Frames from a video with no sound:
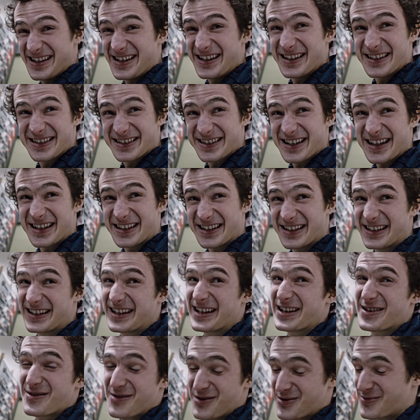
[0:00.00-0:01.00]
least sending
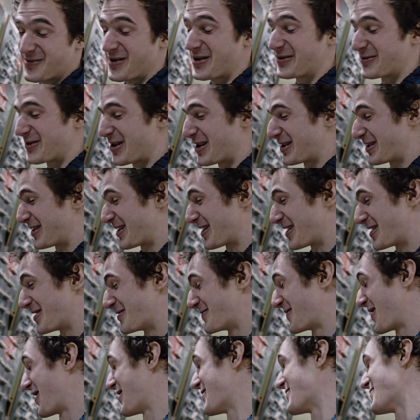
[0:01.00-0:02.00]
it on my right
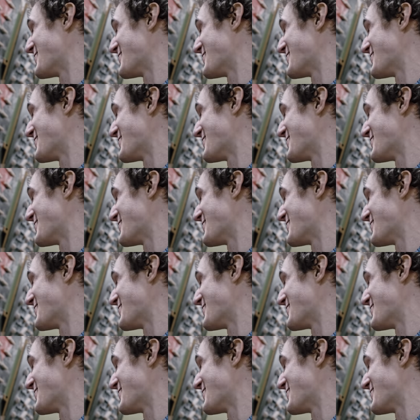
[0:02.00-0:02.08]
arm, I